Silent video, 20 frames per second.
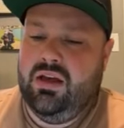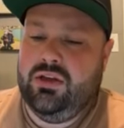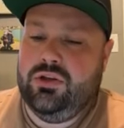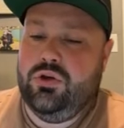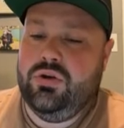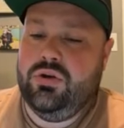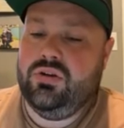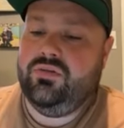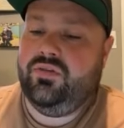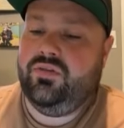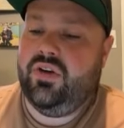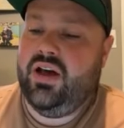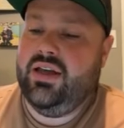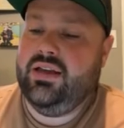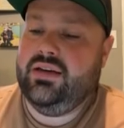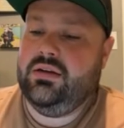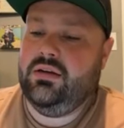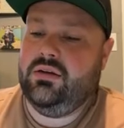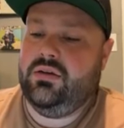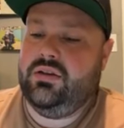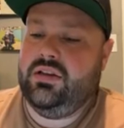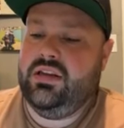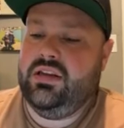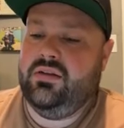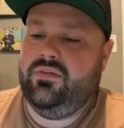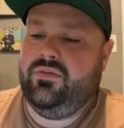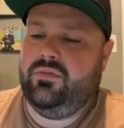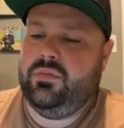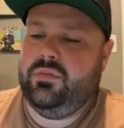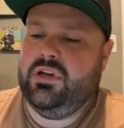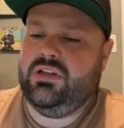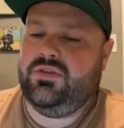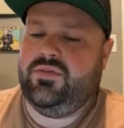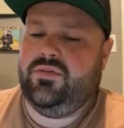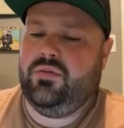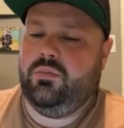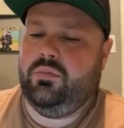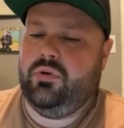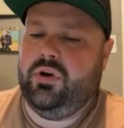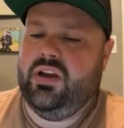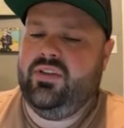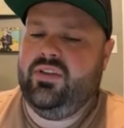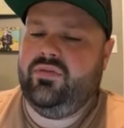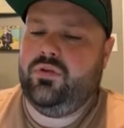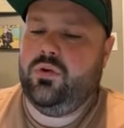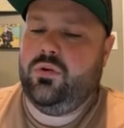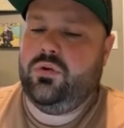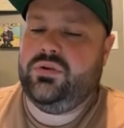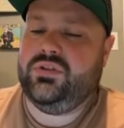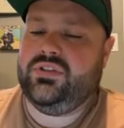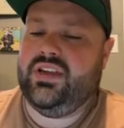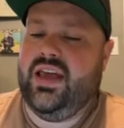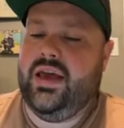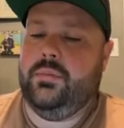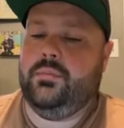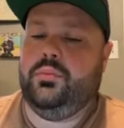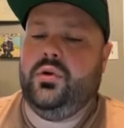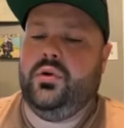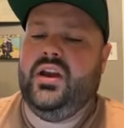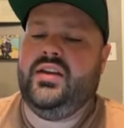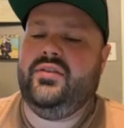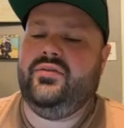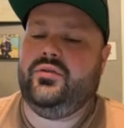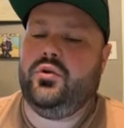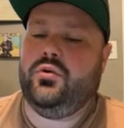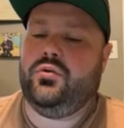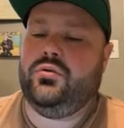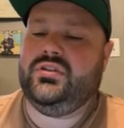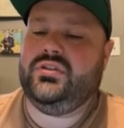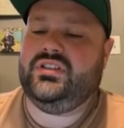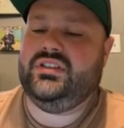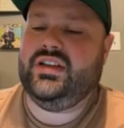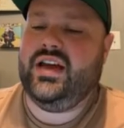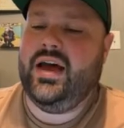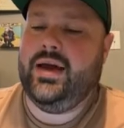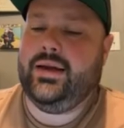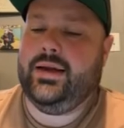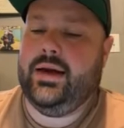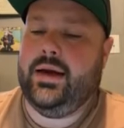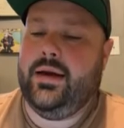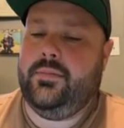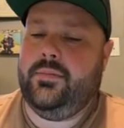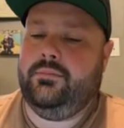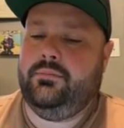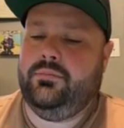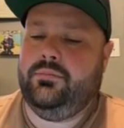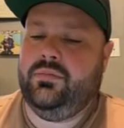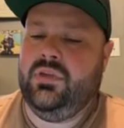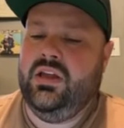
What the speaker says: You can find the information for Brave Goals at bravegoals.com.